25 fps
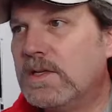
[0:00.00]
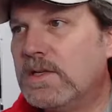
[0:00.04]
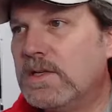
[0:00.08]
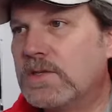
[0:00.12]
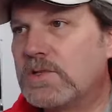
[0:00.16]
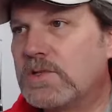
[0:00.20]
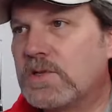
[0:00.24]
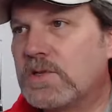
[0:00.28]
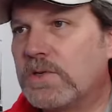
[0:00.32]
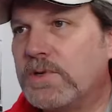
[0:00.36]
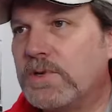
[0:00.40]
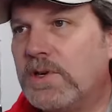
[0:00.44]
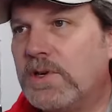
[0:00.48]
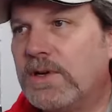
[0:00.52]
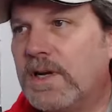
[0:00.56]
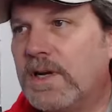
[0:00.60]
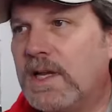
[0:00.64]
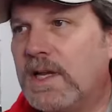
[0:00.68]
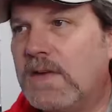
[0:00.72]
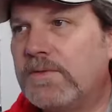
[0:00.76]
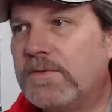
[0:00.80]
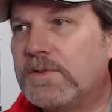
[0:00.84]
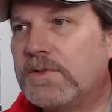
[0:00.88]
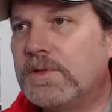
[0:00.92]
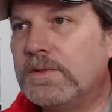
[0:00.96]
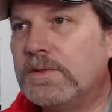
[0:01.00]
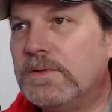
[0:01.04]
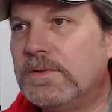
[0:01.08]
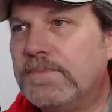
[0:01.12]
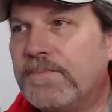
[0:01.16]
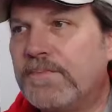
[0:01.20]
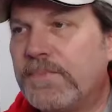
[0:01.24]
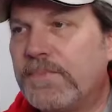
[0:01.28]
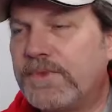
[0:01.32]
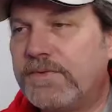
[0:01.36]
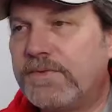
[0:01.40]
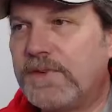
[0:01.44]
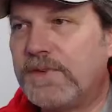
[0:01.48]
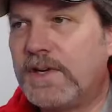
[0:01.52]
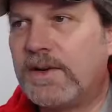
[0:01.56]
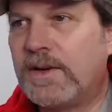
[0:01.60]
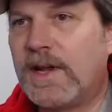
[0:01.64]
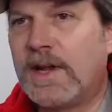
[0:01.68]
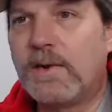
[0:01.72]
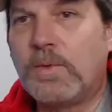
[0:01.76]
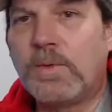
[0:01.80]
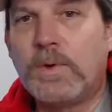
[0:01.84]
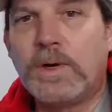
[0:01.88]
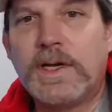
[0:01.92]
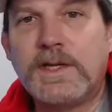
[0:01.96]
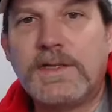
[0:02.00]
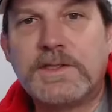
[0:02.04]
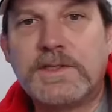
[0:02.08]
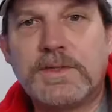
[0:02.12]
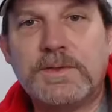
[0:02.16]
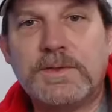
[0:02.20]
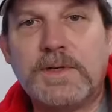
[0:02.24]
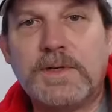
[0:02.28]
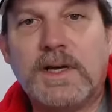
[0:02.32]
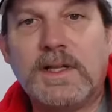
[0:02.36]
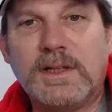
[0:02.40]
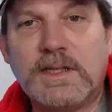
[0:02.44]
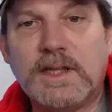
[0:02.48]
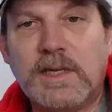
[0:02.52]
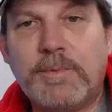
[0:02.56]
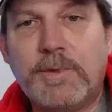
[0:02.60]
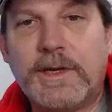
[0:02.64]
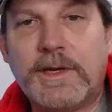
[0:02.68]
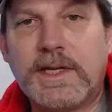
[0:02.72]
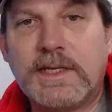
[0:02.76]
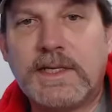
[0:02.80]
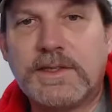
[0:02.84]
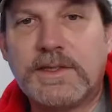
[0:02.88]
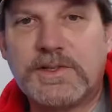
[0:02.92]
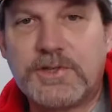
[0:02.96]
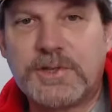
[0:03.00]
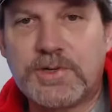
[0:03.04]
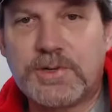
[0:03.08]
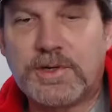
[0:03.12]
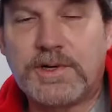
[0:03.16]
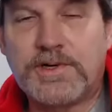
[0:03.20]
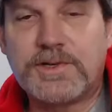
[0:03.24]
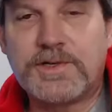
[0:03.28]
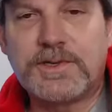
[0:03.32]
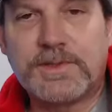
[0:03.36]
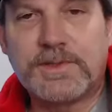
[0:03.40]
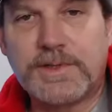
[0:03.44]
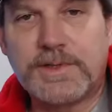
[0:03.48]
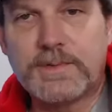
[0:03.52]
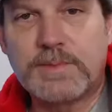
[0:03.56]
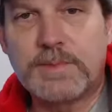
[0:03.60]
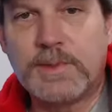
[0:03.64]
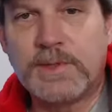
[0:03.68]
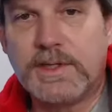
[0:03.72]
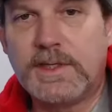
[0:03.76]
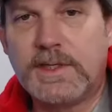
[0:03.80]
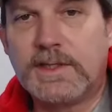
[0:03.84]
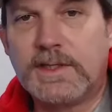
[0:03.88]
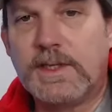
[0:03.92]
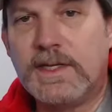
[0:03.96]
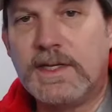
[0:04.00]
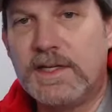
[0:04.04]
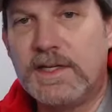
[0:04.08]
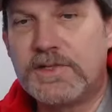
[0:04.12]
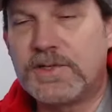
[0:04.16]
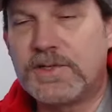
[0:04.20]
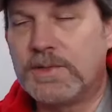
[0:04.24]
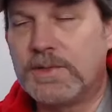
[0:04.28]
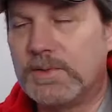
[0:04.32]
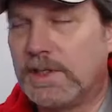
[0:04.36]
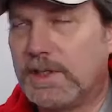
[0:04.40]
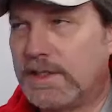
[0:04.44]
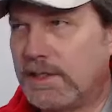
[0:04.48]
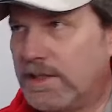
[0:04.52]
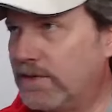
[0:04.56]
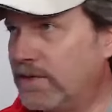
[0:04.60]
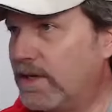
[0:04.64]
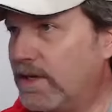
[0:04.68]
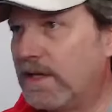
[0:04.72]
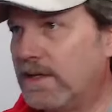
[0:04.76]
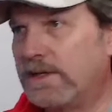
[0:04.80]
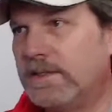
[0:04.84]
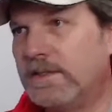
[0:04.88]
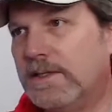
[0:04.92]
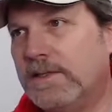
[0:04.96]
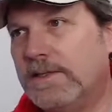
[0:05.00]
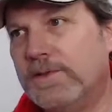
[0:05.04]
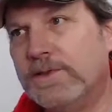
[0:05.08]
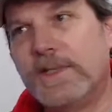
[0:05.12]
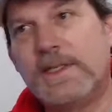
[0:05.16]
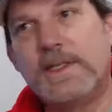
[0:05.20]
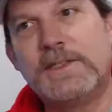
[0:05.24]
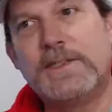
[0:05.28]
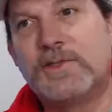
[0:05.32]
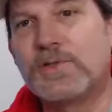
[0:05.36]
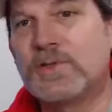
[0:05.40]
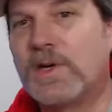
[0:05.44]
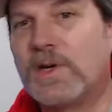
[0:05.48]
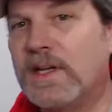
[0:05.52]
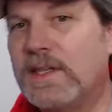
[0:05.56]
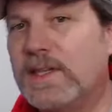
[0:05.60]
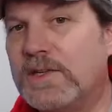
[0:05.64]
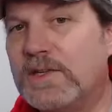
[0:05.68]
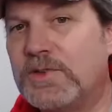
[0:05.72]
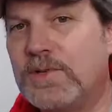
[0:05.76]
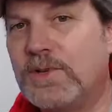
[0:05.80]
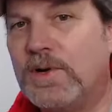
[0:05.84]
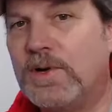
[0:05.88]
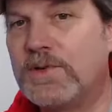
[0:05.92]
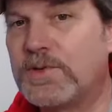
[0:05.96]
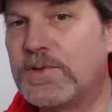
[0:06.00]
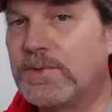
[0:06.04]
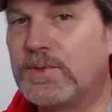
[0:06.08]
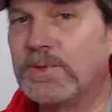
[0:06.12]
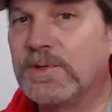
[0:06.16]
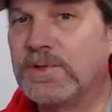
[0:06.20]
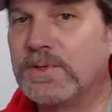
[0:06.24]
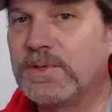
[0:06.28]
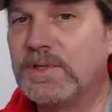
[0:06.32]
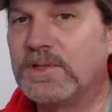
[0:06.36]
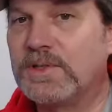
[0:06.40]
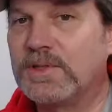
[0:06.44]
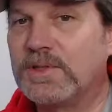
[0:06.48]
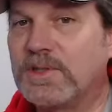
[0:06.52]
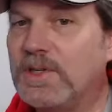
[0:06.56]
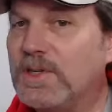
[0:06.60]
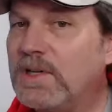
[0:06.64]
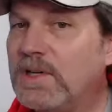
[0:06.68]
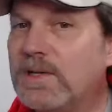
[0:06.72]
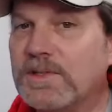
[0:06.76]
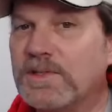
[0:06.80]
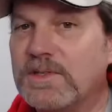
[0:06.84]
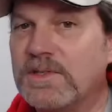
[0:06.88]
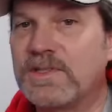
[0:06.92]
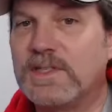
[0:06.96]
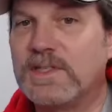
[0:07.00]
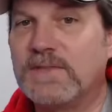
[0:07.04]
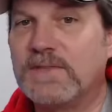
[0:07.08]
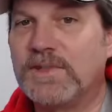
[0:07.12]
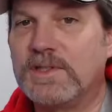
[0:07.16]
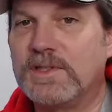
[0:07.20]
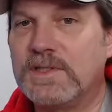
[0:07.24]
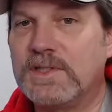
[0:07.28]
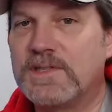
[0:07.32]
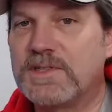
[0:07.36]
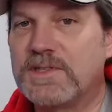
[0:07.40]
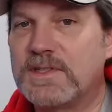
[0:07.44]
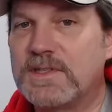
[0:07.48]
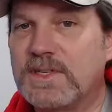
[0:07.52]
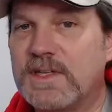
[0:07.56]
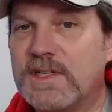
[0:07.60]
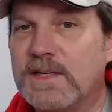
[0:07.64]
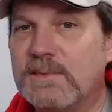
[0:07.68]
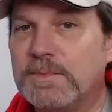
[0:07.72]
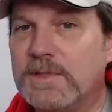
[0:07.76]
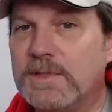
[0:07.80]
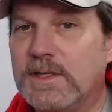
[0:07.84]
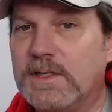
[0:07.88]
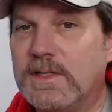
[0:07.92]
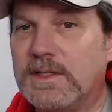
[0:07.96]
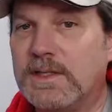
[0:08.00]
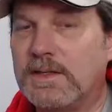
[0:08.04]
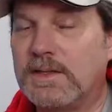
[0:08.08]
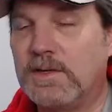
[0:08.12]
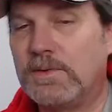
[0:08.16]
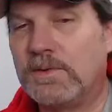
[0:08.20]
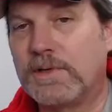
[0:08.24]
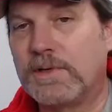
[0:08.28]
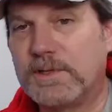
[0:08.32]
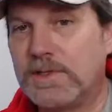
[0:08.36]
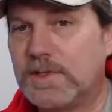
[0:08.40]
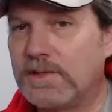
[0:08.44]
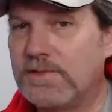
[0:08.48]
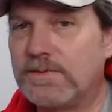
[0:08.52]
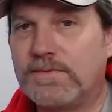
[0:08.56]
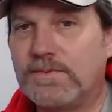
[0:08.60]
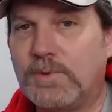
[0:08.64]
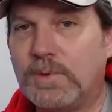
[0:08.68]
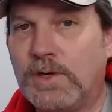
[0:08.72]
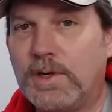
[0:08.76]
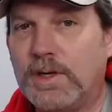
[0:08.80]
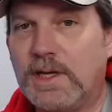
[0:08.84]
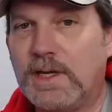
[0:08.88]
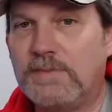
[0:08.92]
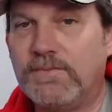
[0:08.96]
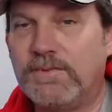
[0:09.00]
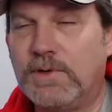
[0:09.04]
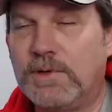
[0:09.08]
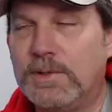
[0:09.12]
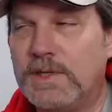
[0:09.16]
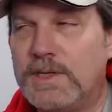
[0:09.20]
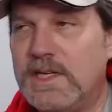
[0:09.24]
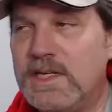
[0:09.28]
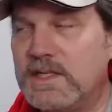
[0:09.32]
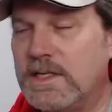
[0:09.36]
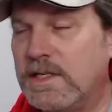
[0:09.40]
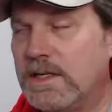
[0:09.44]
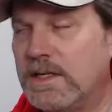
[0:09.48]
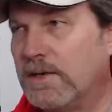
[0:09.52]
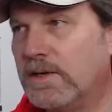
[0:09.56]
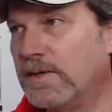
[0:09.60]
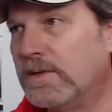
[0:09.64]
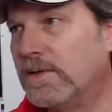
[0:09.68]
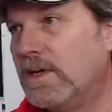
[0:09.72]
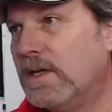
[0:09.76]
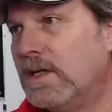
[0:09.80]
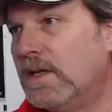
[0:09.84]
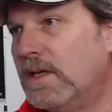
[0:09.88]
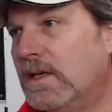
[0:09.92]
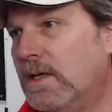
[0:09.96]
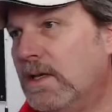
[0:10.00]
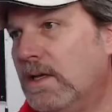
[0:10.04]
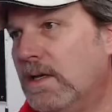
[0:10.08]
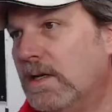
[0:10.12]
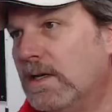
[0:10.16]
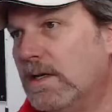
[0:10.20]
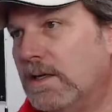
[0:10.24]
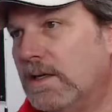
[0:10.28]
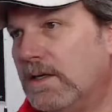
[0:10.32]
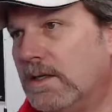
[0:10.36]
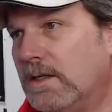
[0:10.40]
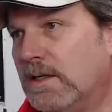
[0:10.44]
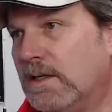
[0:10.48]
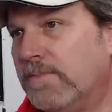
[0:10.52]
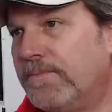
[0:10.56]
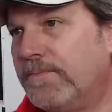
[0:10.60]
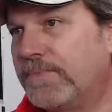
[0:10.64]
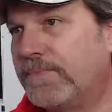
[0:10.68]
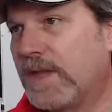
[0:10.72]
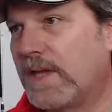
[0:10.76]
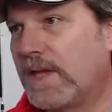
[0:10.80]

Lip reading: So you're going to have to figure out a way to eliminate the charger as being the issue. Like you need to try that charger on another cart and see if it does the same thing. You know, another 48-volt EZGO.